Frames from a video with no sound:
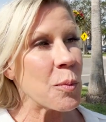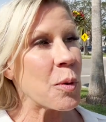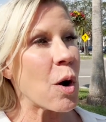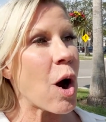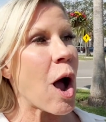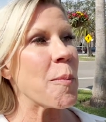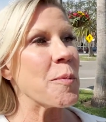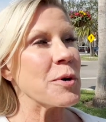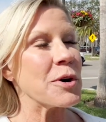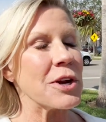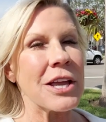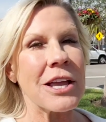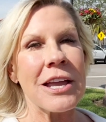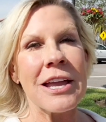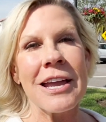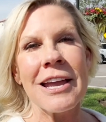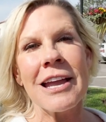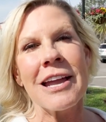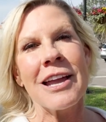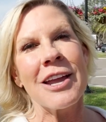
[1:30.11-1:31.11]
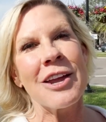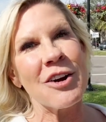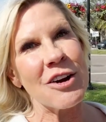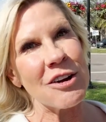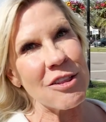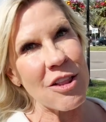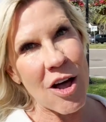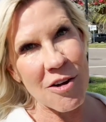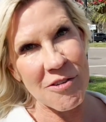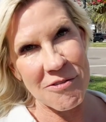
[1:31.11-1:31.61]
property here
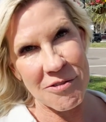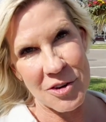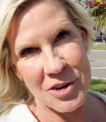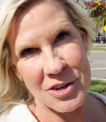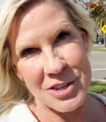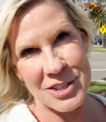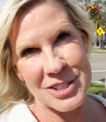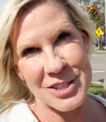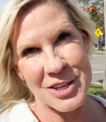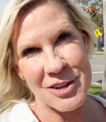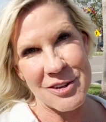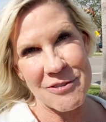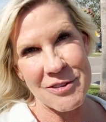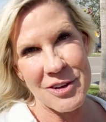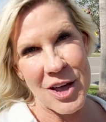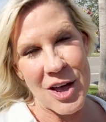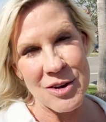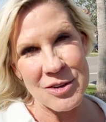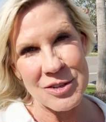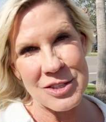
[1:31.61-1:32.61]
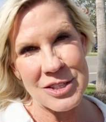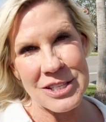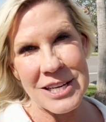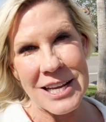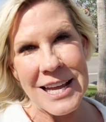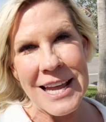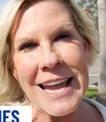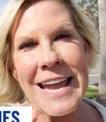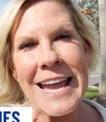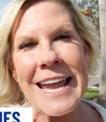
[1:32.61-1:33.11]
along Florida's Gulf Coast.